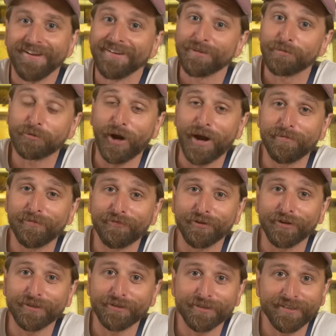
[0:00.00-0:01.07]
Subscribe if
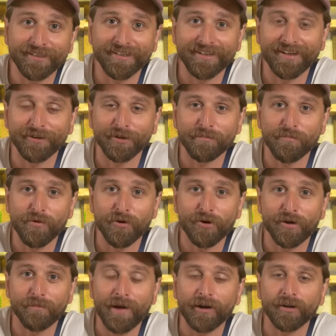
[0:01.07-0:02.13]
you're interested in hearing
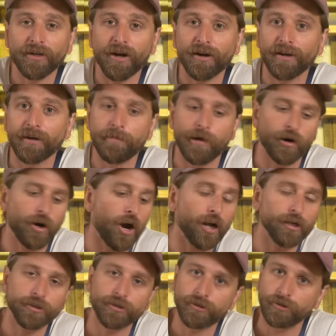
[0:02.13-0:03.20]
more about talking about
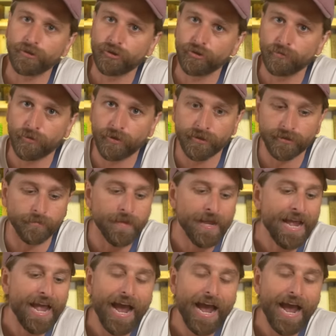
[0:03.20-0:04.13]
conscious consumerism,